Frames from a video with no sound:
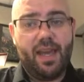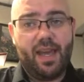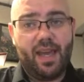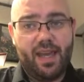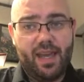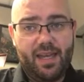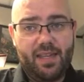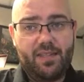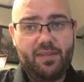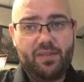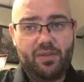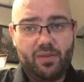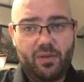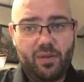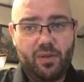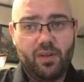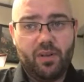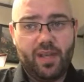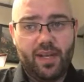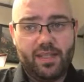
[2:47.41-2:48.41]
and you
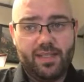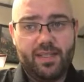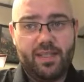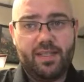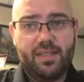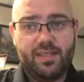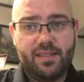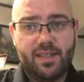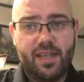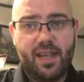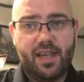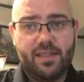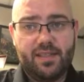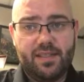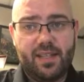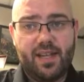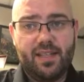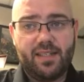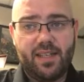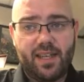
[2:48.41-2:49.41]
utilize
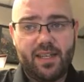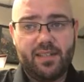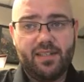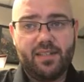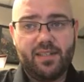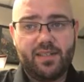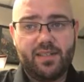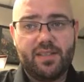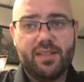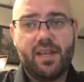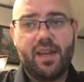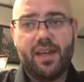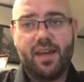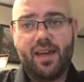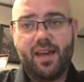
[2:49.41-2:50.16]
in-text citations.